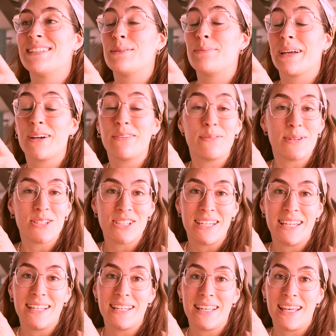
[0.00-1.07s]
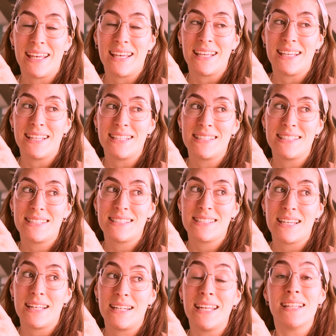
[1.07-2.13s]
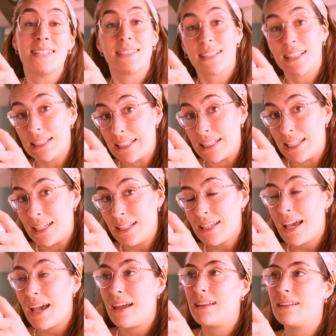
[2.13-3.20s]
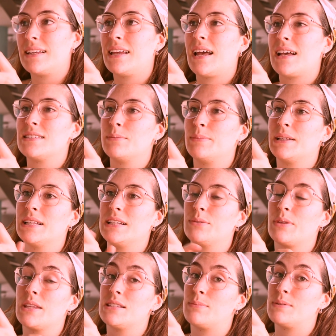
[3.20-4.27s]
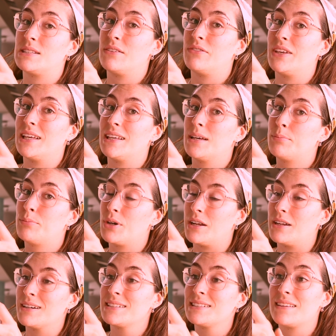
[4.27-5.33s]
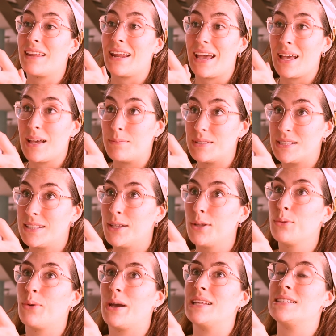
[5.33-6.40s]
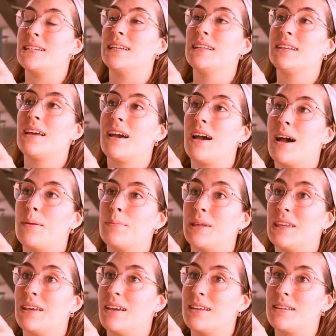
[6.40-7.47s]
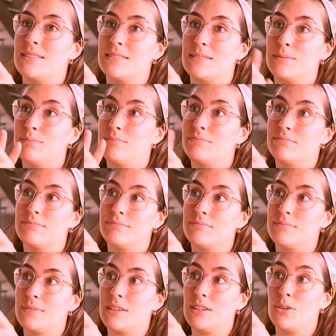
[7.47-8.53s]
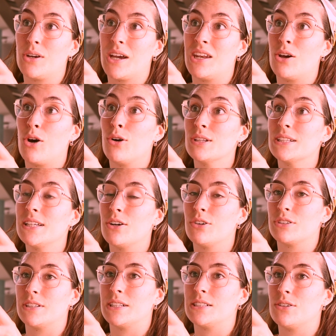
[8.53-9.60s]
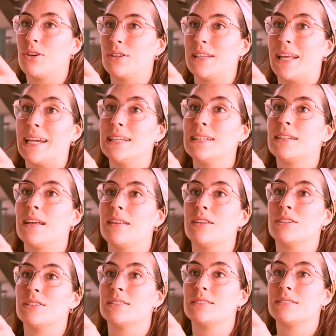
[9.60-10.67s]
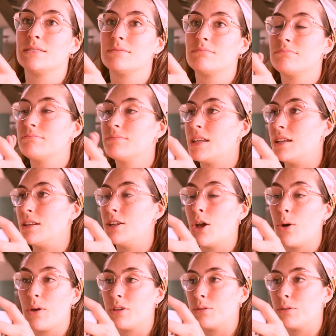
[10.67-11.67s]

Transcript: So my coffee machine needs cleaning, and it has to be cleaned with a specific product that I am still waiting because you can only order it online and there's in no other